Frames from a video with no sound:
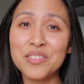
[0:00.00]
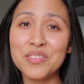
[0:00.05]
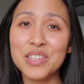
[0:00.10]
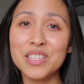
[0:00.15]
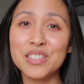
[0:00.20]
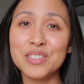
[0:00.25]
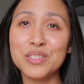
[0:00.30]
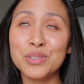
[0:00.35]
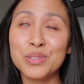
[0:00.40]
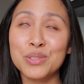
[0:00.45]

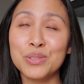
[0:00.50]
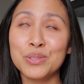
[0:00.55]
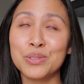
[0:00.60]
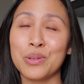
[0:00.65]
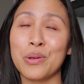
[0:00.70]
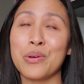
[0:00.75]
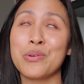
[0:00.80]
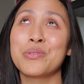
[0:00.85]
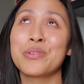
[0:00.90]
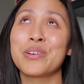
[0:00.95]
is
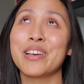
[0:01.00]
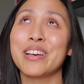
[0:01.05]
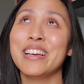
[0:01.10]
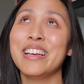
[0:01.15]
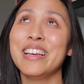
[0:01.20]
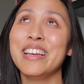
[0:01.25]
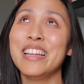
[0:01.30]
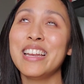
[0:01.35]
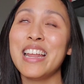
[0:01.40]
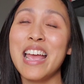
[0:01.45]
so
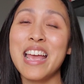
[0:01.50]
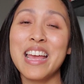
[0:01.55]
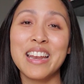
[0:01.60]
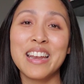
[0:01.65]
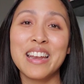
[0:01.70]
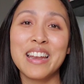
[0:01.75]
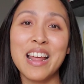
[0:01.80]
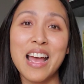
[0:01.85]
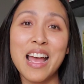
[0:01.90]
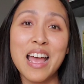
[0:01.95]
good
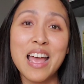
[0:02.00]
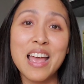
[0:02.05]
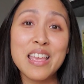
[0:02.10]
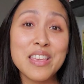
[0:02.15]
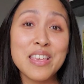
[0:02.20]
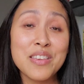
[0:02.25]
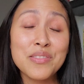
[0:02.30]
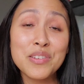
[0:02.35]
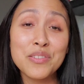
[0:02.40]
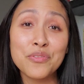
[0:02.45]
and
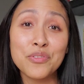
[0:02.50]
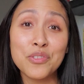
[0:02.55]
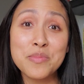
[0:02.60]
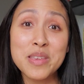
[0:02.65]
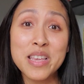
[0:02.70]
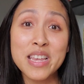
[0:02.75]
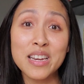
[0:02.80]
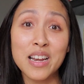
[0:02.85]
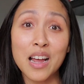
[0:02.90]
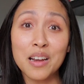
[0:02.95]
even for
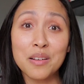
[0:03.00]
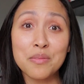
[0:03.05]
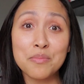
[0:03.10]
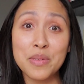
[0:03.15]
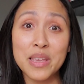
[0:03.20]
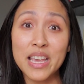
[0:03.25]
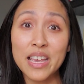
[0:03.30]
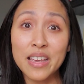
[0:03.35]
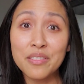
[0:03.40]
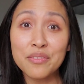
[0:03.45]
me not
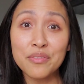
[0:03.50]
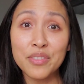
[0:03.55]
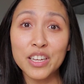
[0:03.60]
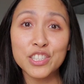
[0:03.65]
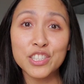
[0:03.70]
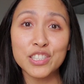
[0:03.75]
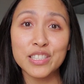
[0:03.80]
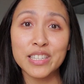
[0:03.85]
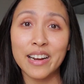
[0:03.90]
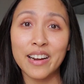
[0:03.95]
being
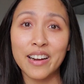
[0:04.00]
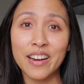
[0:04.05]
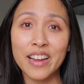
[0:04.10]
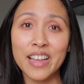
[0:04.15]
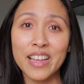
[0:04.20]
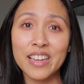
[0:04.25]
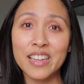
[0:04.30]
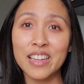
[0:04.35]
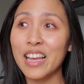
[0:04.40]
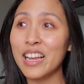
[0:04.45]

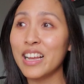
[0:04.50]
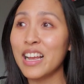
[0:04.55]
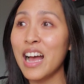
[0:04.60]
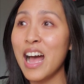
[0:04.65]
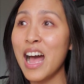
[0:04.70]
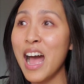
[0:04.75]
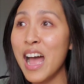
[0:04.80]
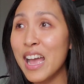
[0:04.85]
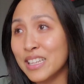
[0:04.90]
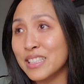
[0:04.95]
vegetarian like
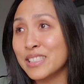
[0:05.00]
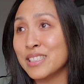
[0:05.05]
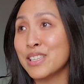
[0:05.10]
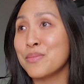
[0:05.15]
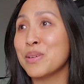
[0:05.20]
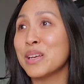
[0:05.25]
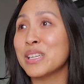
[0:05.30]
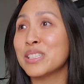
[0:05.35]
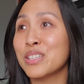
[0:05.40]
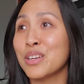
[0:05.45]
i could see
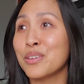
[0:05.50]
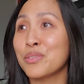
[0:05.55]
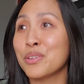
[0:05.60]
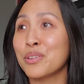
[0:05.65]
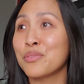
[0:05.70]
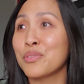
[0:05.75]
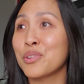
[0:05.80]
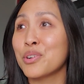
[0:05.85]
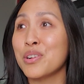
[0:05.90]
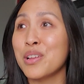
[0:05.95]
myself
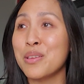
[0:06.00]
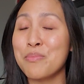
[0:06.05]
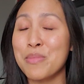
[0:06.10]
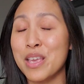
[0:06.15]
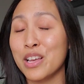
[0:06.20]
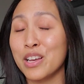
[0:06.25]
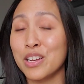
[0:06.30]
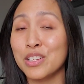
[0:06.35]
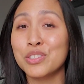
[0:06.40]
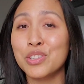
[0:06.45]
converting
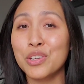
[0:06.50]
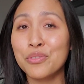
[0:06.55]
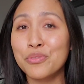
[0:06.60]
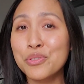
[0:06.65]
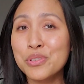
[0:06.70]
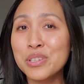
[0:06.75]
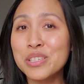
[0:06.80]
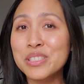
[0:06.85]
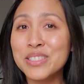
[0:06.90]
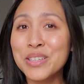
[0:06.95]
because their
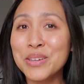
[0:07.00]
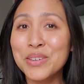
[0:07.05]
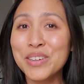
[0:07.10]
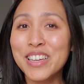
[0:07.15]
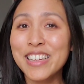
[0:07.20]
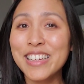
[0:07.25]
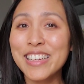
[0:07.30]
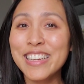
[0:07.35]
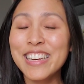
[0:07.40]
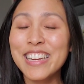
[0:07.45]
food is so
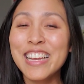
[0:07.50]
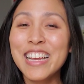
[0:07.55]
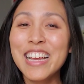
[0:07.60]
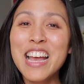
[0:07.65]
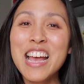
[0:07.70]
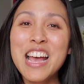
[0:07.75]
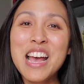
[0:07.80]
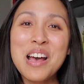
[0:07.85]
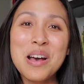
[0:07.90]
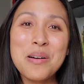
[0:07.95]
good
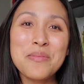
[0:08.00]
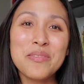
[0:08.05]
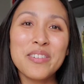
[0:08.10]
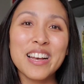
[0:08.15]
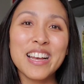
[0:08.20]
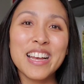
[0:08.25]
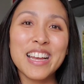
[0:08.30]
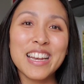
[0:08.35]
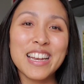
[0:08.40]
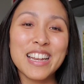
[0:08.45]

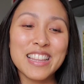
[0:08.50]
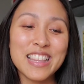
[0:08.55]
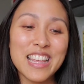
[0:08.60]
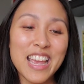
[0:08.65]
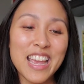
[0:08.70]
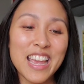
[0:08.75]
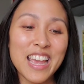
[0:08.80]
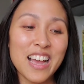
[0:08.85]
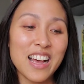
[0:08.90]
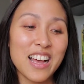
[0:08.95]
but
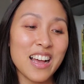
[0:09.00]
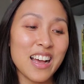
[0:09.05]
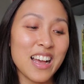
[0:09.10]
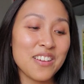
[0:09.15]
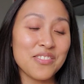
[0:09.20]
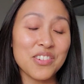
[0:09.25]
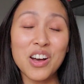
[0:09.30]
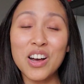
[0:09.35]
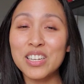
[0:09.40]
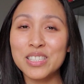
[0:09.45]
they
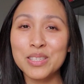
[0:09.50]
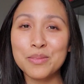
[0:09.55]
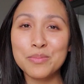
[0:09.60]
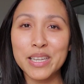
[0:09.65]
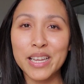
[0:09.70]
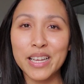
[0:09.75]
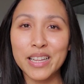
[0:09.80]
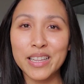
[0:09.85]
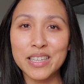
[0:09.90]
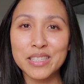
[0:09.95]
have awesome
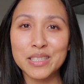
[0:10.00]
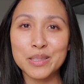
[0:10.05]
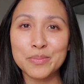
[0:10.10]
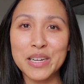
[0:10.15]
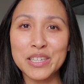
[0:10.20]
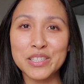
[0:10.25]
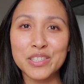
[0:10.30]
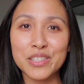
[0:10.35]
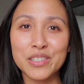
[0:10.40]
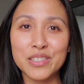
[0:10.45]
daily
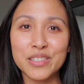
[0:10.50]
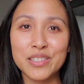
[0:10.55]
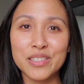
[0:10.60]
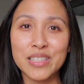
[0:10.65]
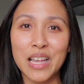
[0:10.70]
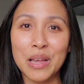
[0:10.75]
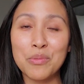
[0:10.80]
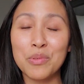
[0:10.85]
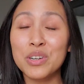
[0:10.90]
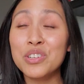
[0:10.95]
specials
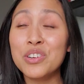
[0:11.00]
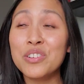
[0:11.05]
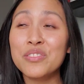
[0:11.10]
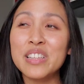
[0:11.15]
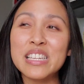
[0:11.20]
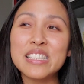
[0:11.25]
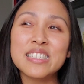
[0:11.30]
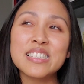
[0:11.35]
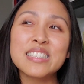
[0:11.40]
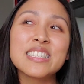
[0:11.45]
i wonder if they
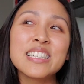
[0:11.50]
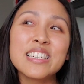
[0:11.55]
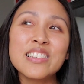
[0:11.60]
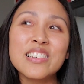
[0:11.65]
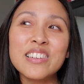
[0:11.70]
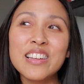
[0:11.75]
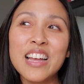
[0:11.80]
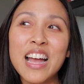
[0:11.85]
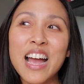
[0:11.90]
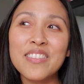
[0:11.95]

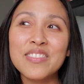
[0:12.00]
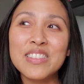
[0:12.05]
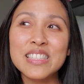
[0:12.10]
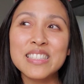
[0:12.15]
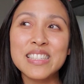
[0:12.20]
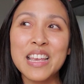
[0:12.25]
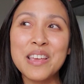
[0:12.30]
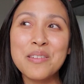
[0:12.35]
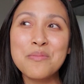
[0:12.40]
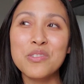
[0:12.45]
still have the
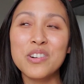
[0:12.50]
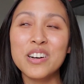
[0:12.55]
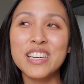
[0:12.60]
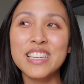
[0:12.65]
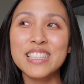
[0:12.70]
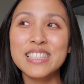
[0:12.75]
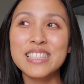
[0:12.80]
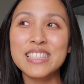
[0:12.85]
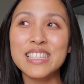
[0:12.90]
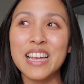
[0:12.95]
same
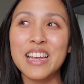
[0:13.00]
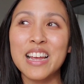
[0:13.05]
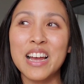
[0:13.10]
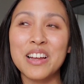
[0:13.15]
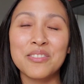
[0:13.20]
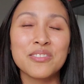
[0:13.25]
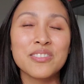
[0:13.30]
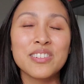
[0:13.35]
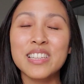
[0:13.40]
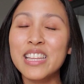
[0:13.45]
ones i, I
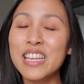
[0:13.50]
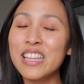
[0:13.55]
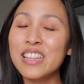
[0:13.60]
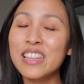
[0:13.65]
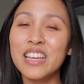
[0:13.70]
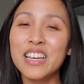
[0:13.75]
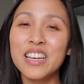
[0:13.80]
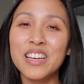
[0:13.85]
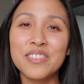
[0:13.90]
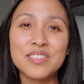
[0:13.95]
really
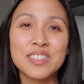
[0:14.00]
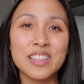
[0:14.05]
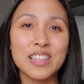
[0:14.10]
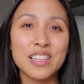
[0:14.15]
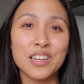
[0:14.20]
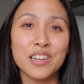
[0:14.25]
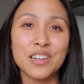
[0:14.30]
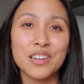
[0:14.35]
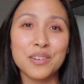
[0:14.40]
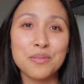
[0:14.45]
loved
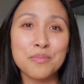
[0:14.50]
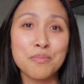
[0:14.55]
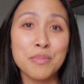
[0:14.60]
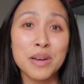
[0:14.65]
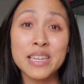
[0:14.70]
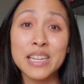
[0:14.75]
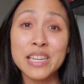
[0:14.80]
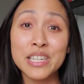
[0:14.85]
their monday